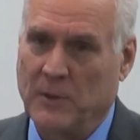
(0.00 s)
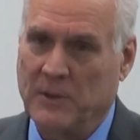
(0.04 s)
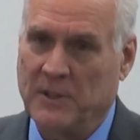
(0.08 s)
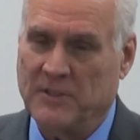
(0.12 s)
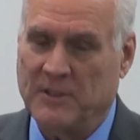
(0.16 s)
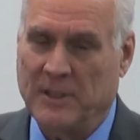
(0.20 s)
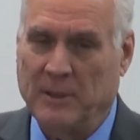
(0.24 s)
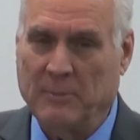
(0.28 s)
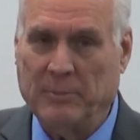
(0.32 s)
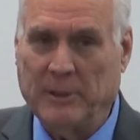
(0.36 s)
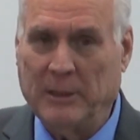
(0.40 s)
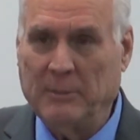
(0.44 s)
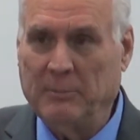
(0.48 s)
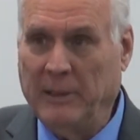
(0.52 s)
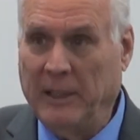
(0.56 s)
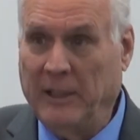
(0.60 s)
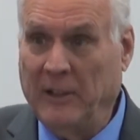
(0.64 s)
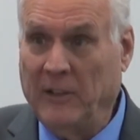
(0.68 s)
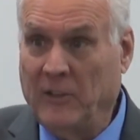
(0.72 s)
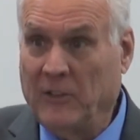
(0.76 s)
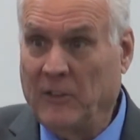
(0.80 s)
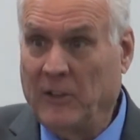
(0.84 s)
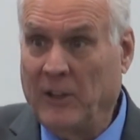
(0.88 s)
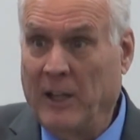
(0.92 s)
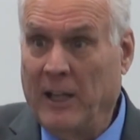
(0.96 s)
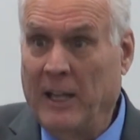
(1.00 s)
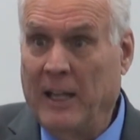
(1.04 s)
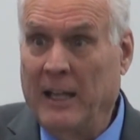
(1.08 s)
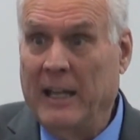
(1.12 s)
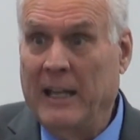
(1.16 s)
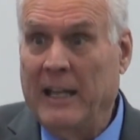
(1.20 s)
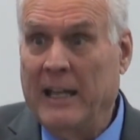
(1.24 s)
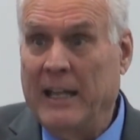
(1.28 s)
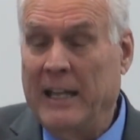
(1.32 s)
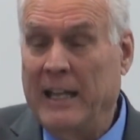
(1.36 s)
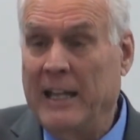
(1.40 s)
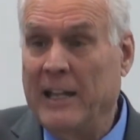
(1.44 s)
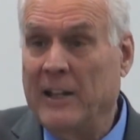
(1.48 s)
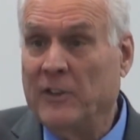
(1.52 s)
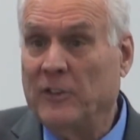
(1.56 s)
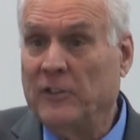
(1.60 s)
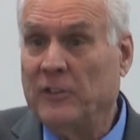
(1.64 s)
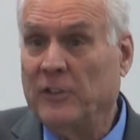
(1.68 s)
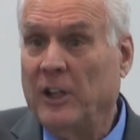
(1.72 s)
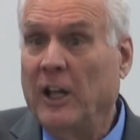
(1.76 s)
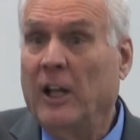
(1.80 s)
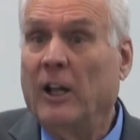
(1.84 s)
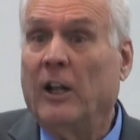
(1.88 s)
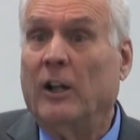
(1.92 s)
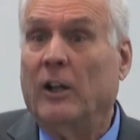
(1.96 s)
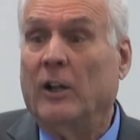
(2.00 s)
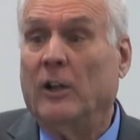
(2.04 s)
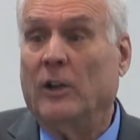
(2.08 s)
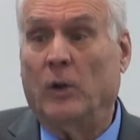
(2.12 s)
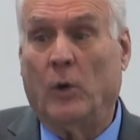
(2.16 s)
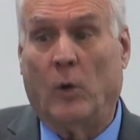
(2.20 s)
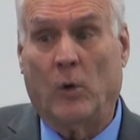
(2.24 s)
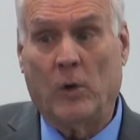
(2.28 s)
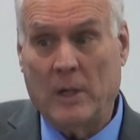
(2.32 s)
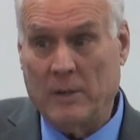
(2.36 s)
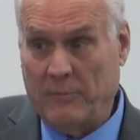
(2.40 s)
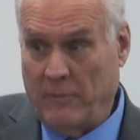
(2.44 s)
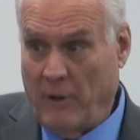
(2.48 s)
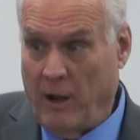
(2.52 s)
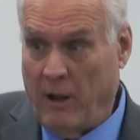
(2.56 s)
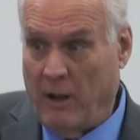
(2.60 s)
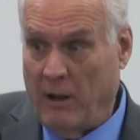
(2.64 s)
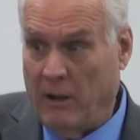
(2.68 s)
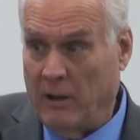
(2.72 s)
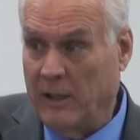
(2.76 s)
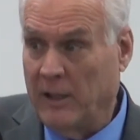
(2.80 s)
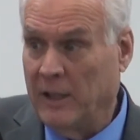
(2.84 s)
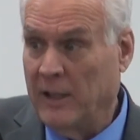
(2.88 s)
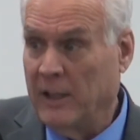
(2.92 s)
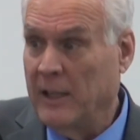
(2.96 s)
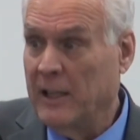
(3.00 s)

It simply means He is Lord of all,